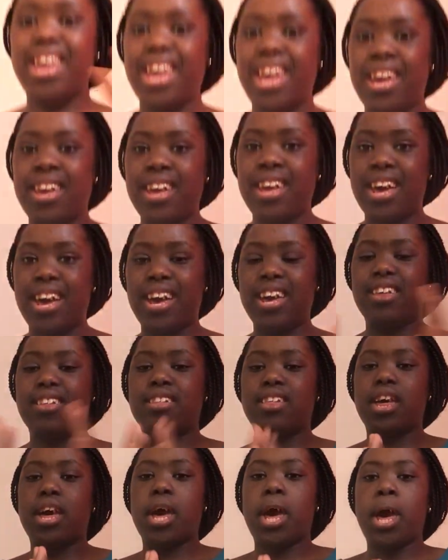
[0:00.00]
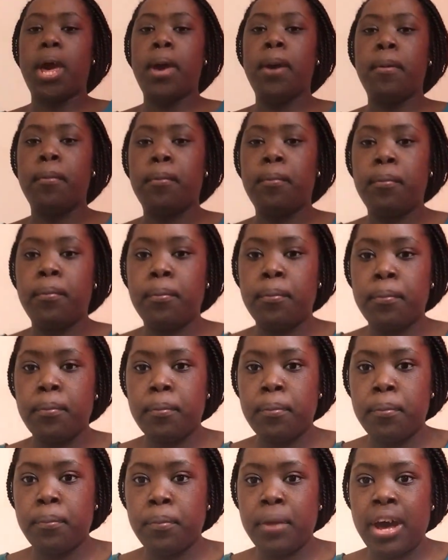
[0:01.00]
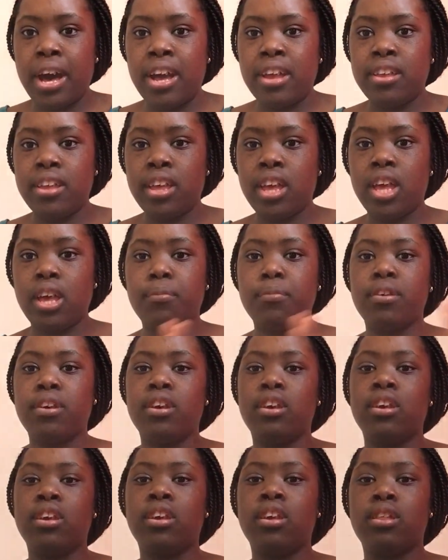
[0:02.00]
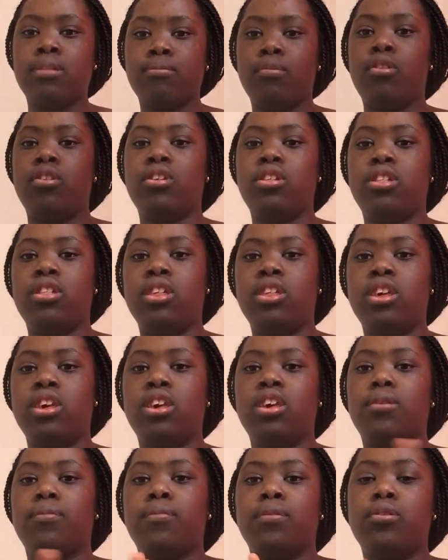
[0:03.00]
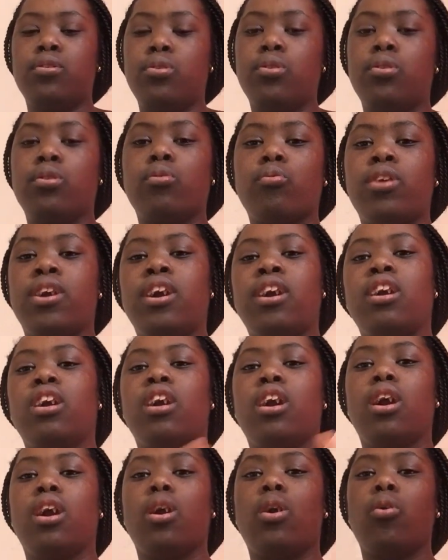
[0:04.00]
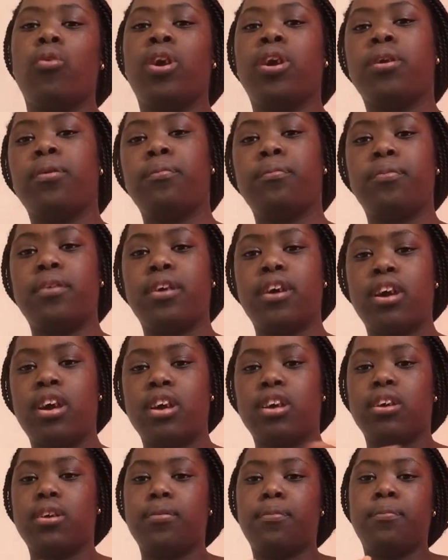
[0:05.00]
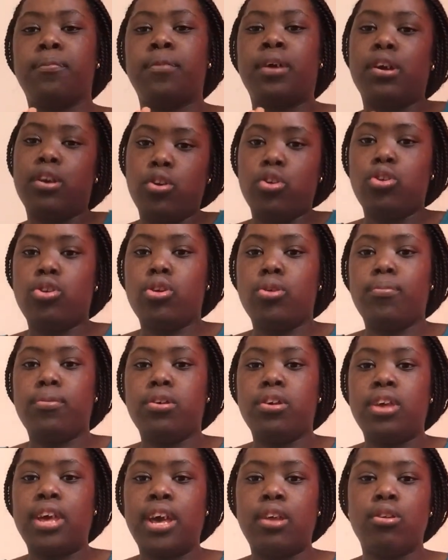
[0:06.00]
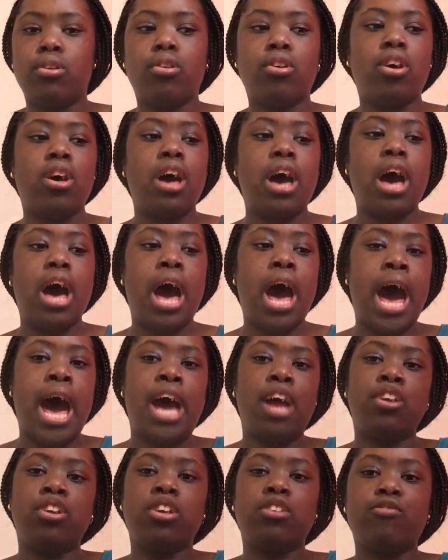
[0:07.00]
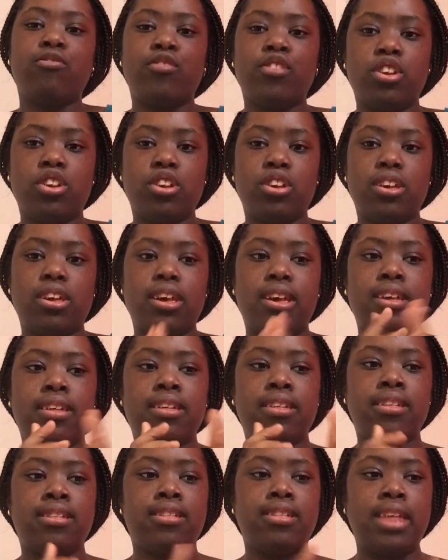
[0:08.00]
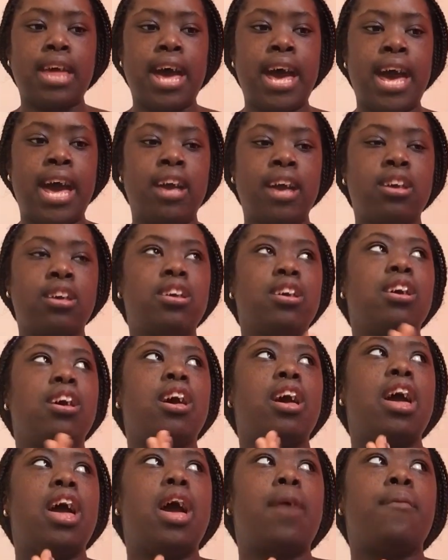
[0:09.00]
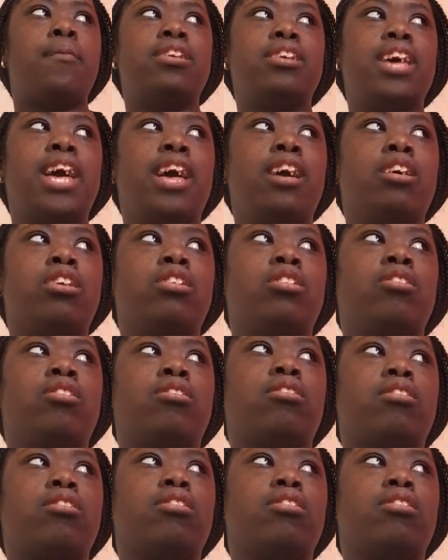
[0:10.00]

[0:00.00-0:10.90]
Hey guys, my name is Mercy Madukwe. Welcome back to my YouTube channel. I just finished snack. My dad is gonna